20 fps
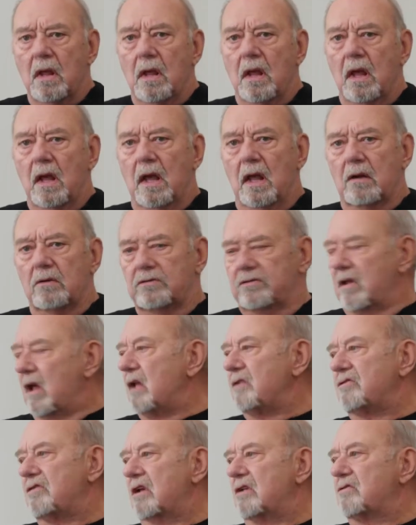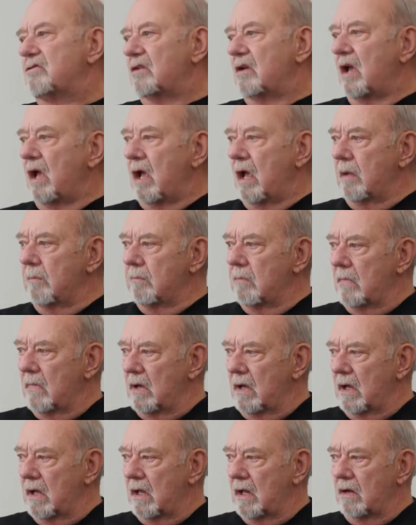And it was 10 cents a game,
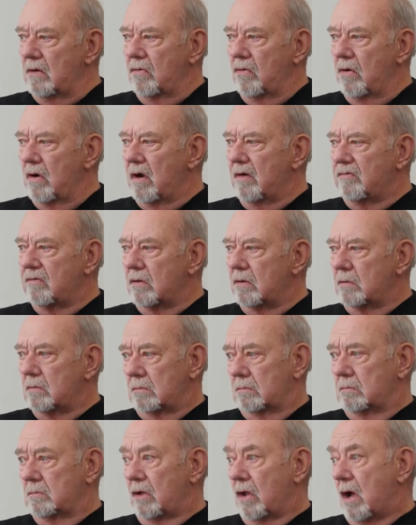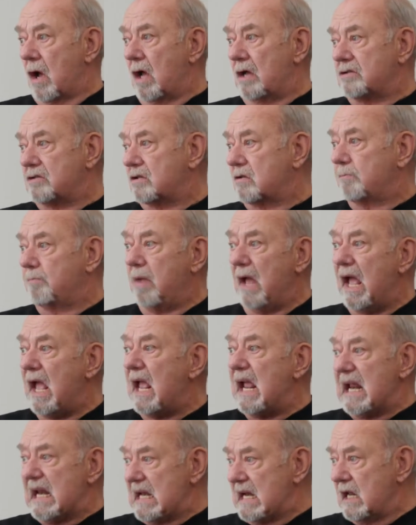and whoever lost
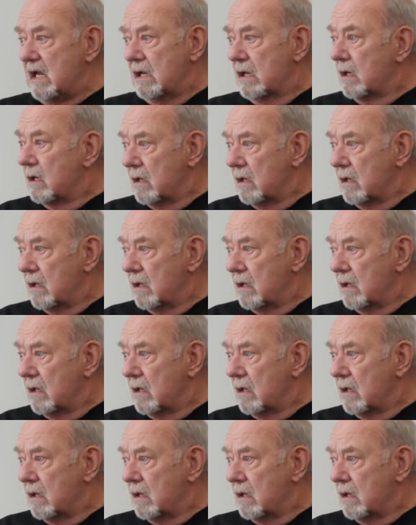paid.